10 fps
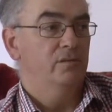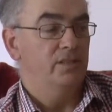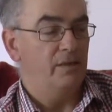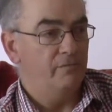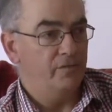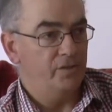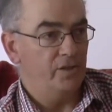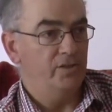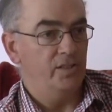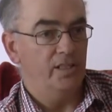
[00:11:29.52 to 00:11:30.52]
is
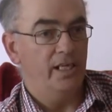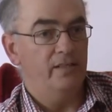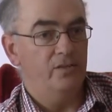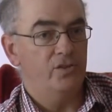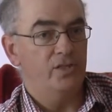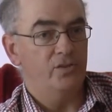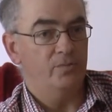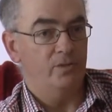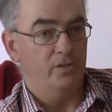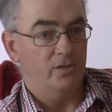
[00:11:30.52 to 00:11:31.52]
emphasised at the end of Jesus'
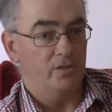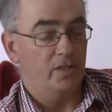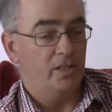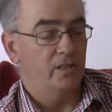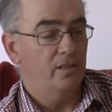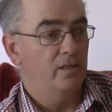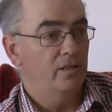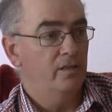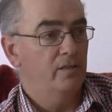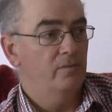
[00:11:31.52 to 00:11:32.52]
ministry
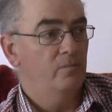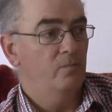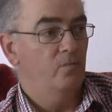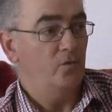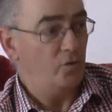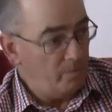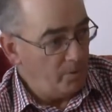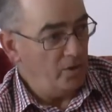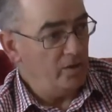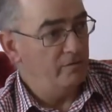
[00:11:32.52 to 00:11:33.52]
for a
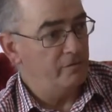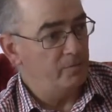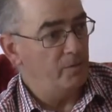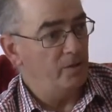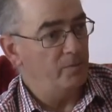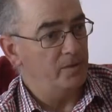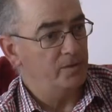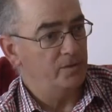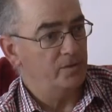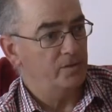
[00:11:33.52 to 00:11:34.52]
point and for a
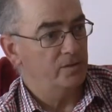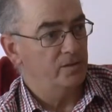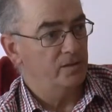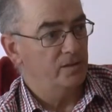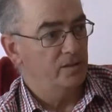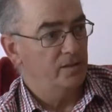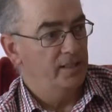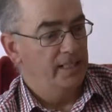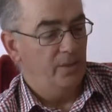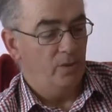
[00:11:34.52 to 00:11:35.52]
purpose.
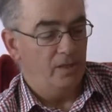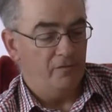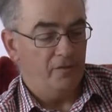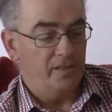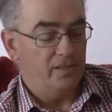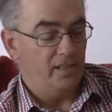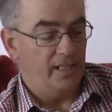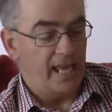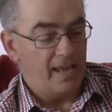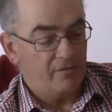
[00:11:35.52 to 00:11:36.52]
When it feels
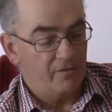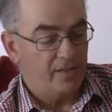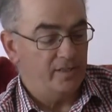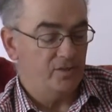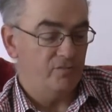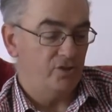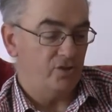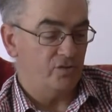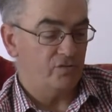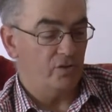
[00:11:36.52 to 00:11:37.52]
like everything's
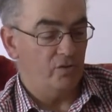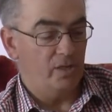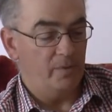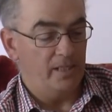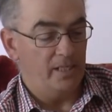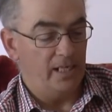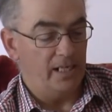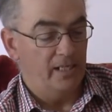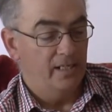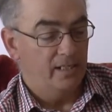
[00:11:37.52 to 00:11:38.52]
just thrown up in the
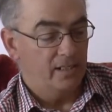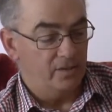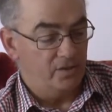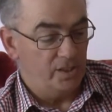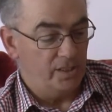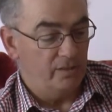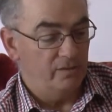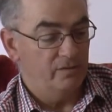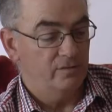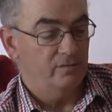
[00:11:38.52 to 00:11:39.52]
air, continue.
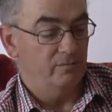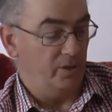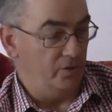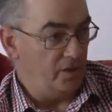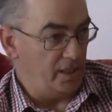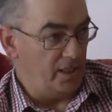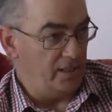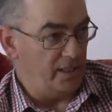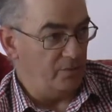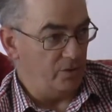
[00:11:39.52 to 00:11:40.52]
Be on your
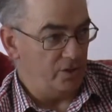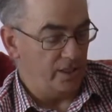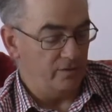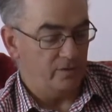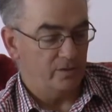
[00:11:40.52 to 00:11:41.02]
guard, yeah, watch out.